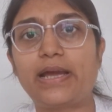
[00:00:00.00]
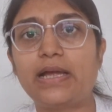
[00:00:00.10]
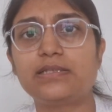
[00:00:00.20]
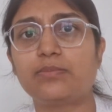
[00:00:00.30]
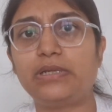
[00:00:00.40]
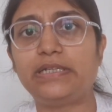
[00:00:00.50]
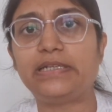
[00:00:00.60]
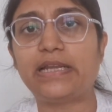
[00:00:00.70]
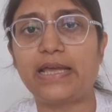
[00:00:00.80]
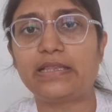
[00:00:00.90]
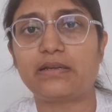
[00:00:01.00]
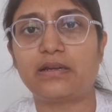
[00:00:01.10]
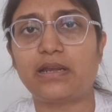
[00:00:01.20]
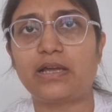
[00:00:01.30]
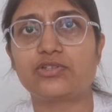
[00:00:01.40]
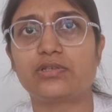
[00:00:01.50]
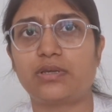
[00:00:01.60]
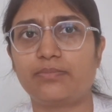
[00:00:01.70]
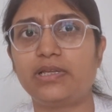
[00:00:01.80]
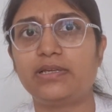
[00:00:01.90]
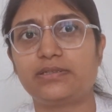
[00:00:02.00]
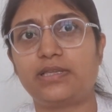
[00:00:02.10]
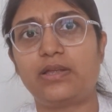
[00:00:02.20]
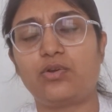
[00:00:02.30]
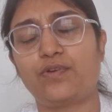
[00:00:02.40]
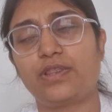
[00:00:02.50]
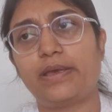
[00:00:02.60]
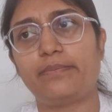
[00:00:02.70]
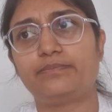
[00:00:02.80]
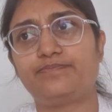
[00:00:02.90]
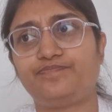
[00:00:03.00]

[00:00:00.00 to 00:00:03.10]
I can't simply deny that attraction. Something is there over there.